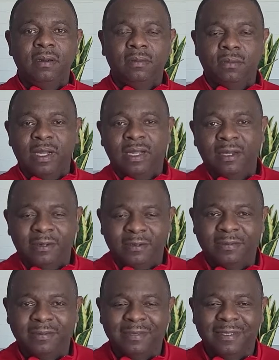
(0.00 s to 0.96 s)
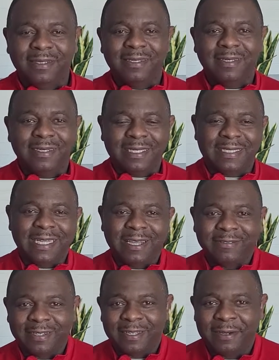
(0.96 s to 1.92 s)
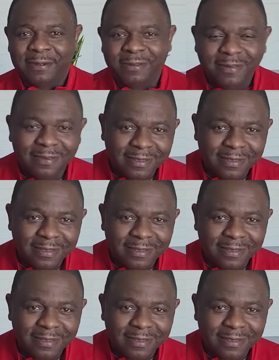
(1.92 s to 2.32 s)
Well, hello. It's David Lowe,